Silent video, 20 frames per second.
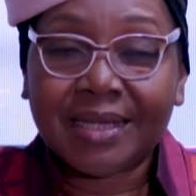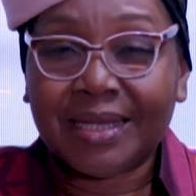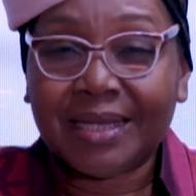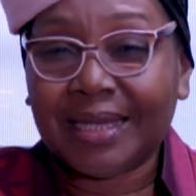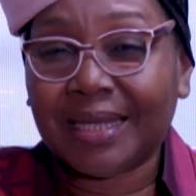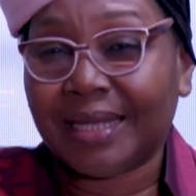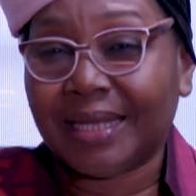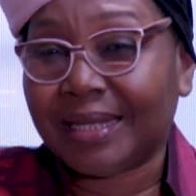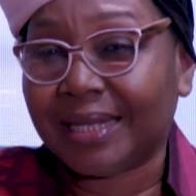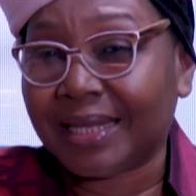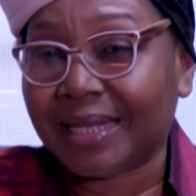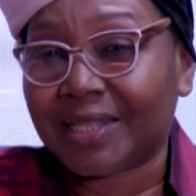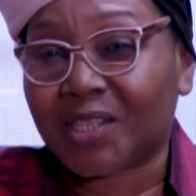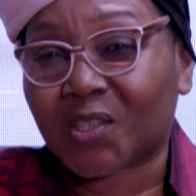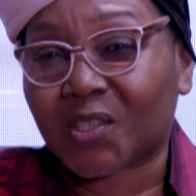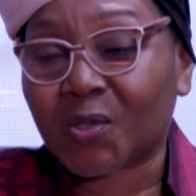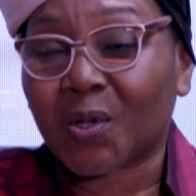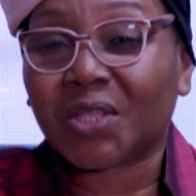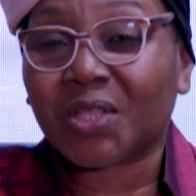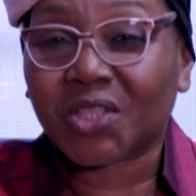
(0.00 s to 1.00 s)
It is
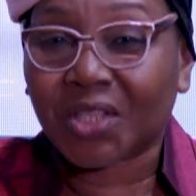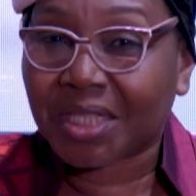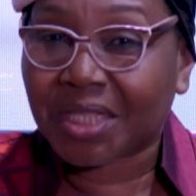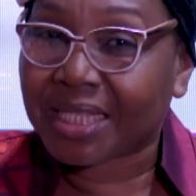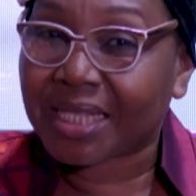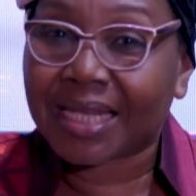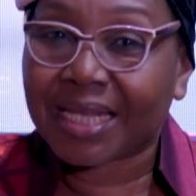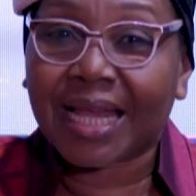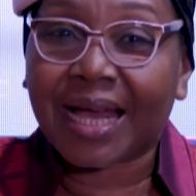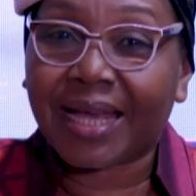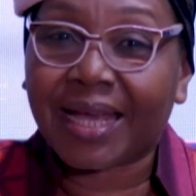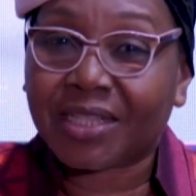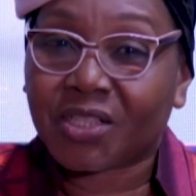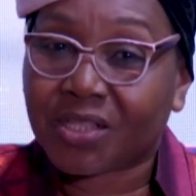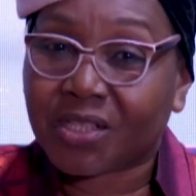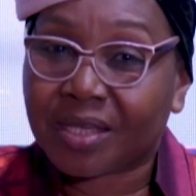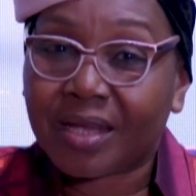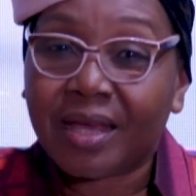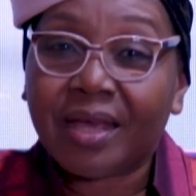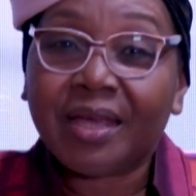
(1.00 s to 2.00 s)
such a
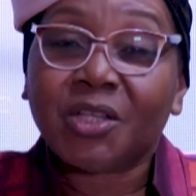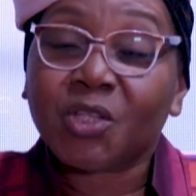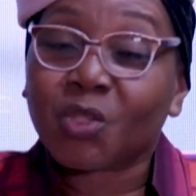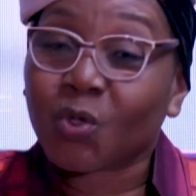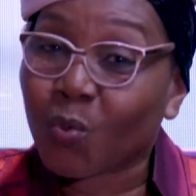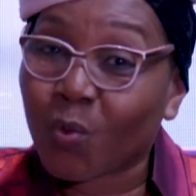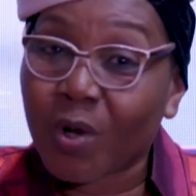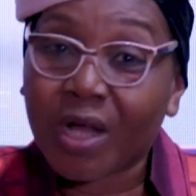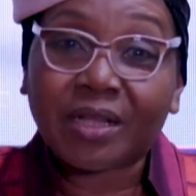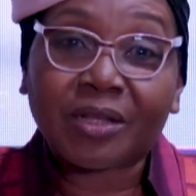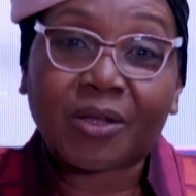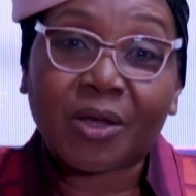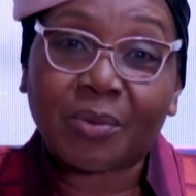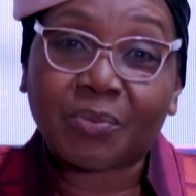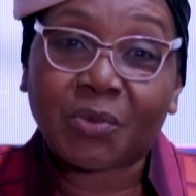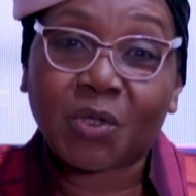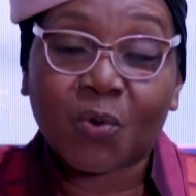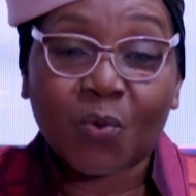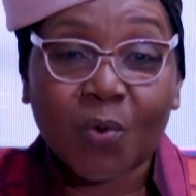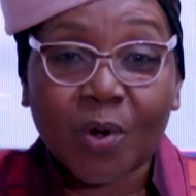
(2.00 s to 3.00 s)
delight to welcome
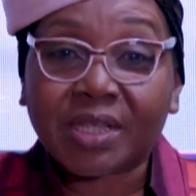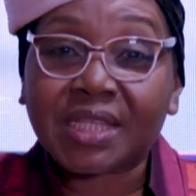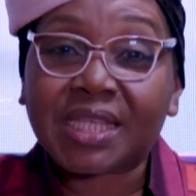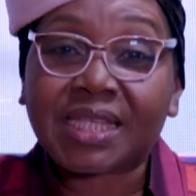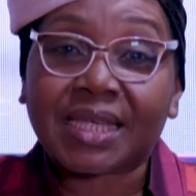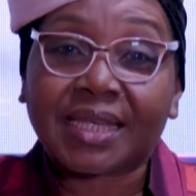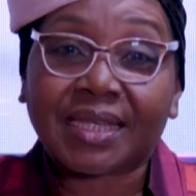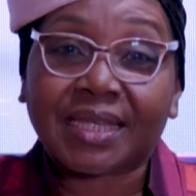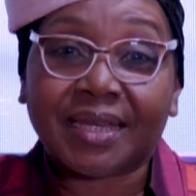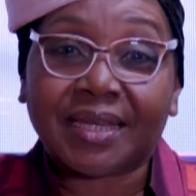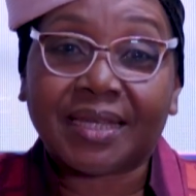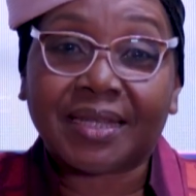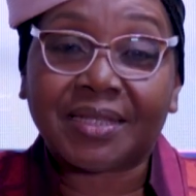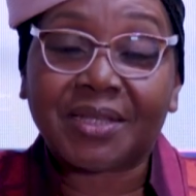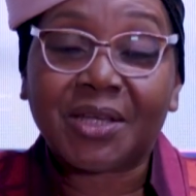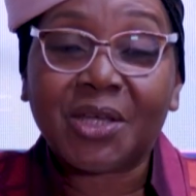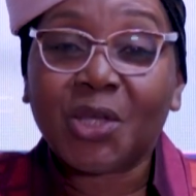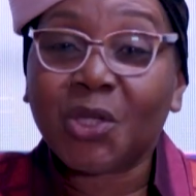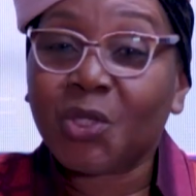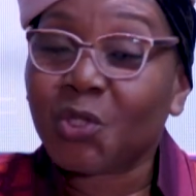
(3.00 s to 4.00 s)
you once again
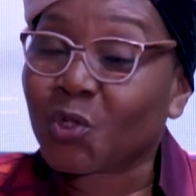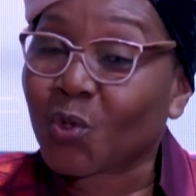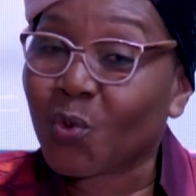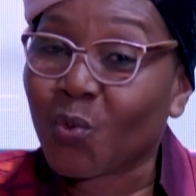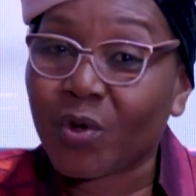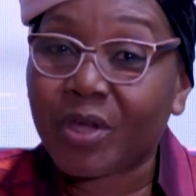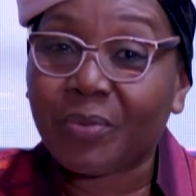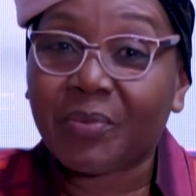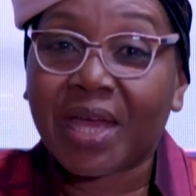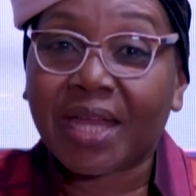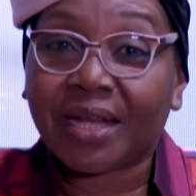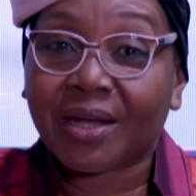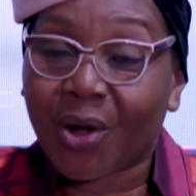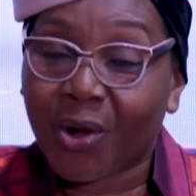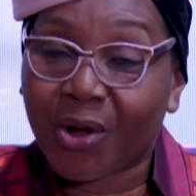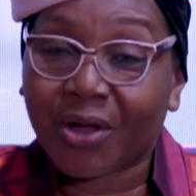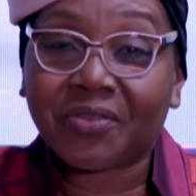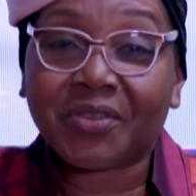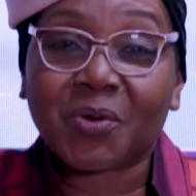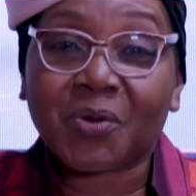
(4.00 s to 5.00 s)
to Women
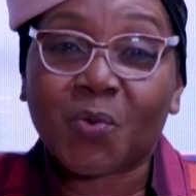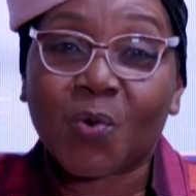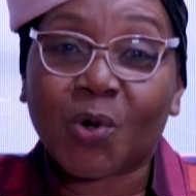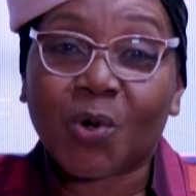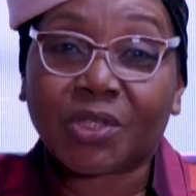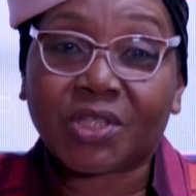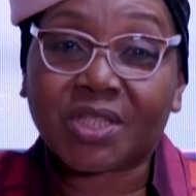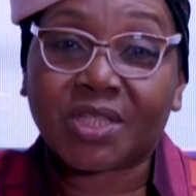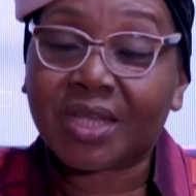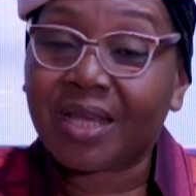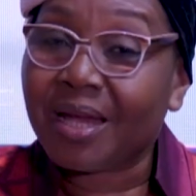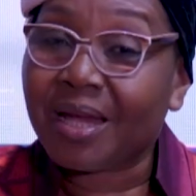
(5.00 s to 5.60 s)
on the Watch,